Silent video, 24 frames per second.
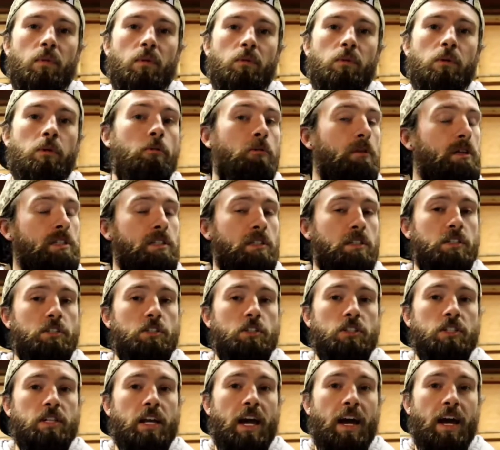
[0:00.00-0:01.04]
We recently
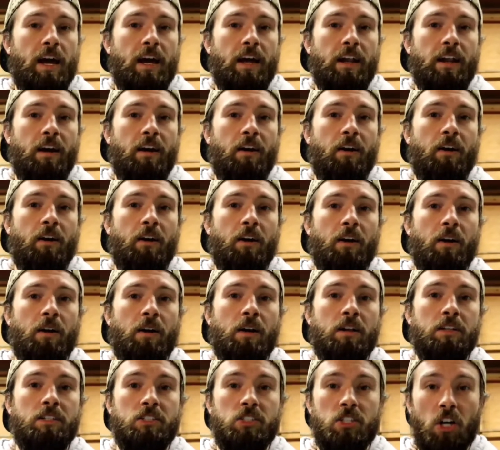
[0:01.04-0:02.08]
just had
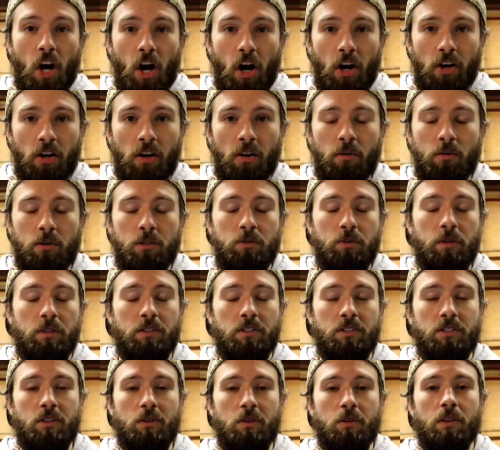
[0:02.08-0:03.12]
our daughter, which we are
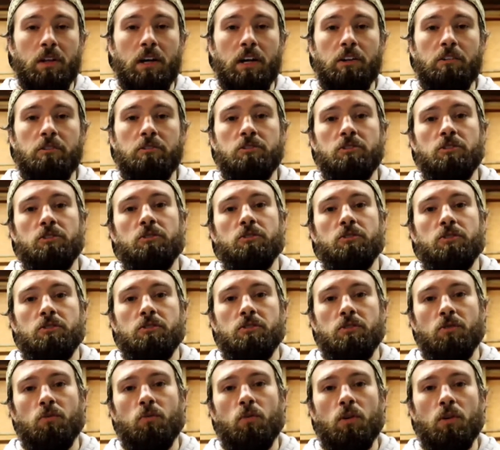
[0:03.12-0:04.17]
so glad to introduce her
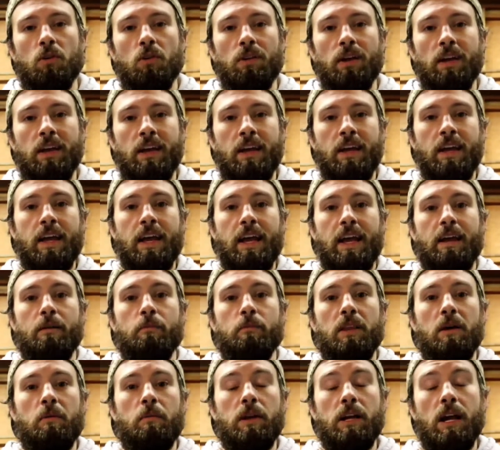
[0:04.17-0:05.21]
into the world.
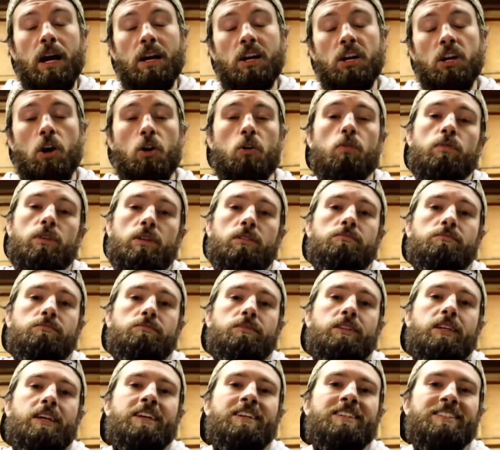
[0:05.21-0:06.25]
And then we got COVID.
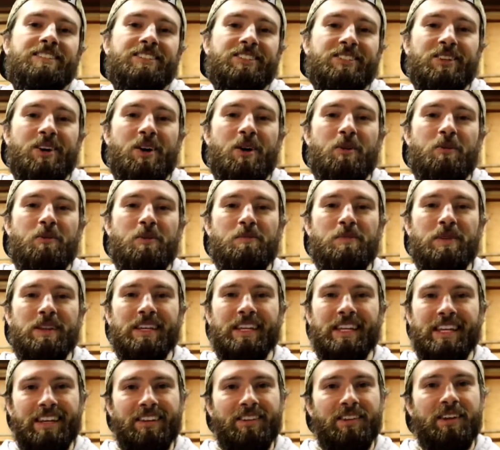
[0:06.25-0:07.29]
And so we've been
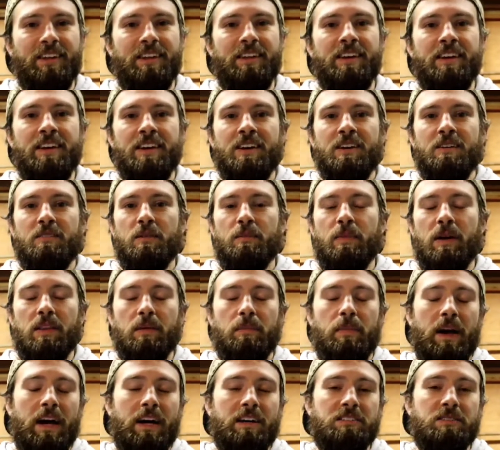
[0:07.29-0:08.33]
healing for about
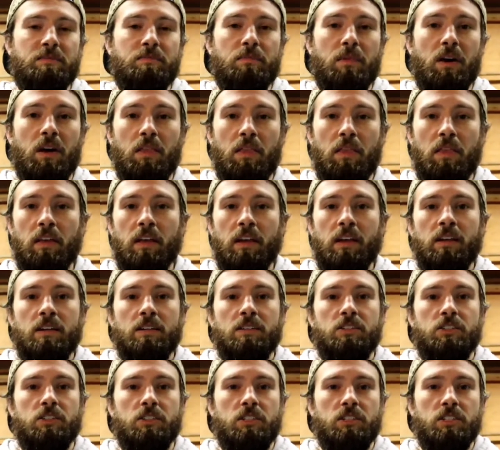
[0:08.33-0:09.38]
the past month,
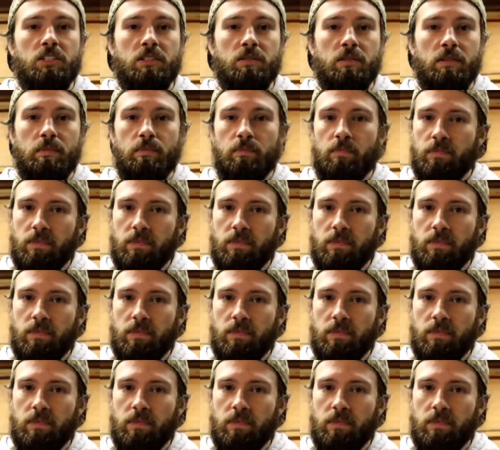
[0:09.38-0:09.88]
just